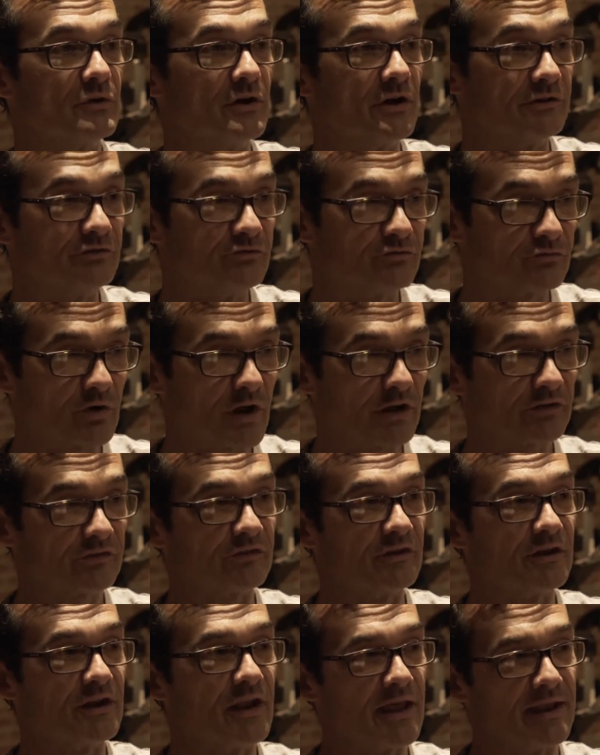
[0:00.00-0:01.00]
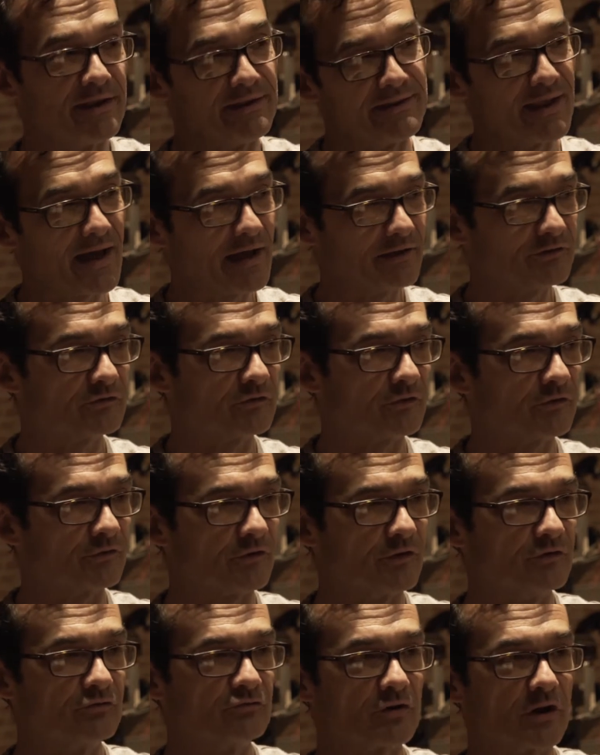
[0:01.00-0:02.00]
address it, and not
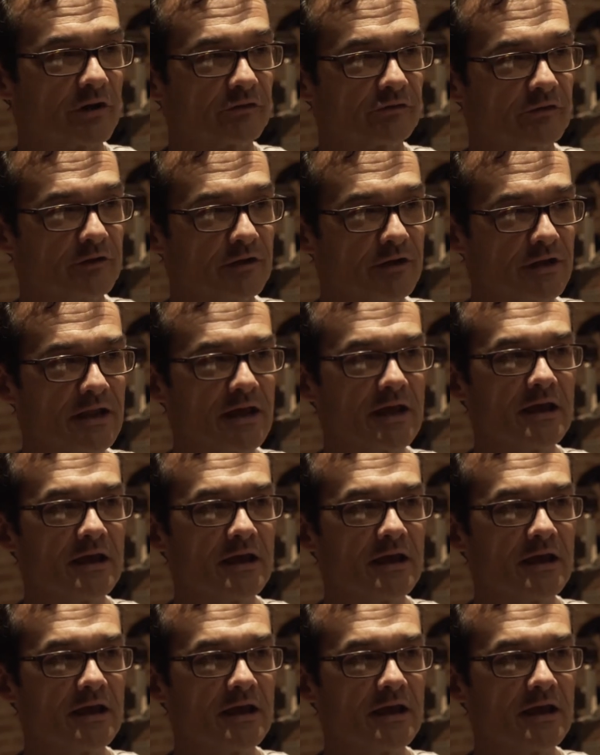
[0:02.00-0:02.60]
just address it